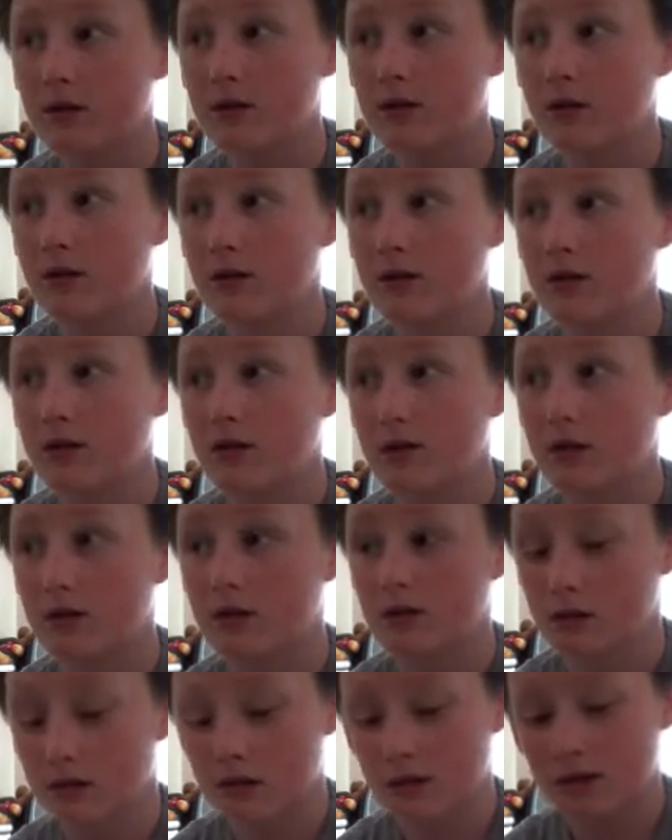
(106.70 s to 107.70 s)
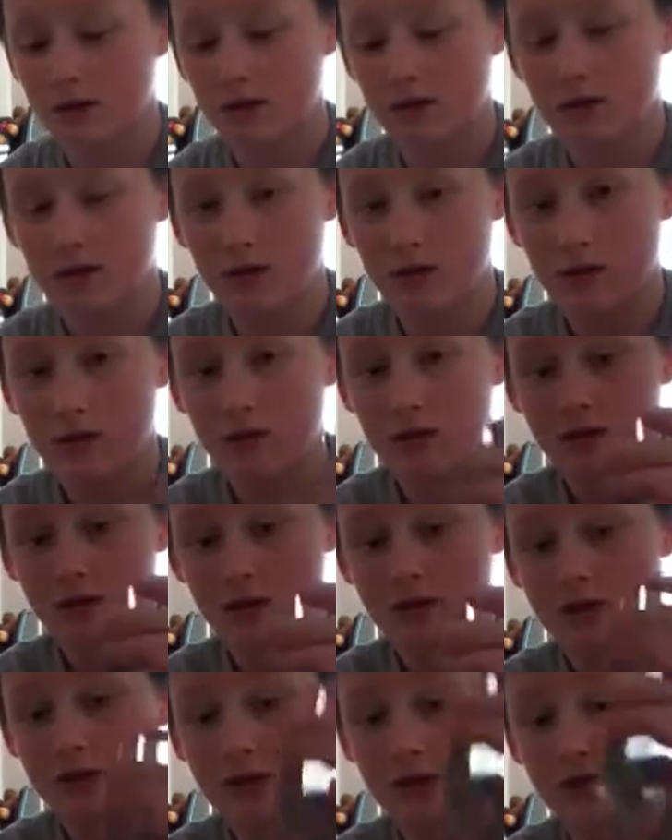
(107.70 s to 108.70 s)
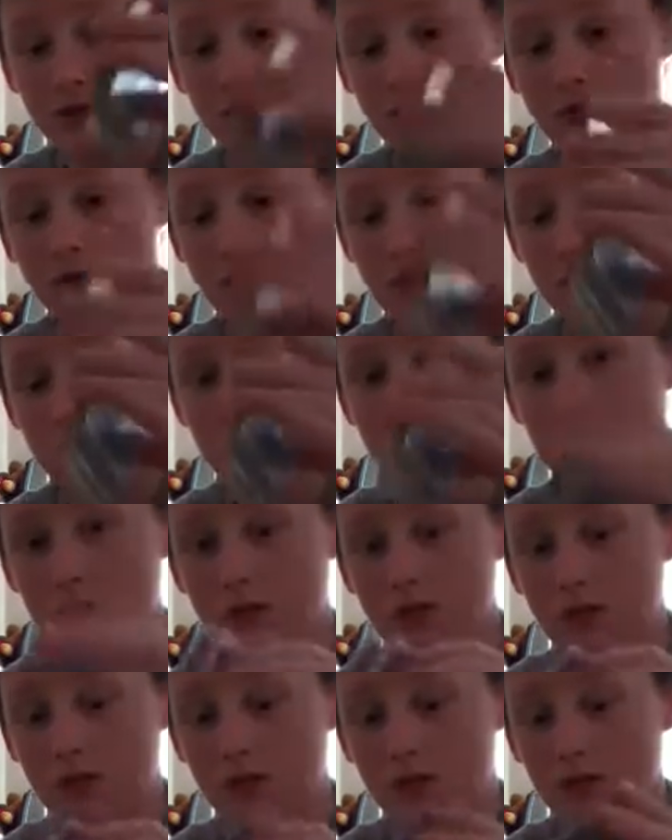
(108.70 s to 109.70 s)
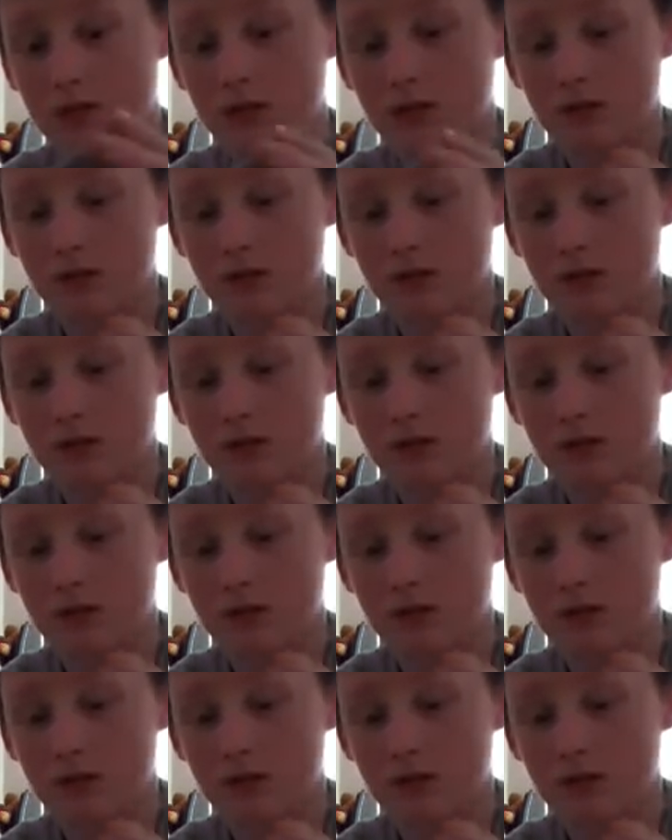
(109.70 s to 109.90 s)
[no speech]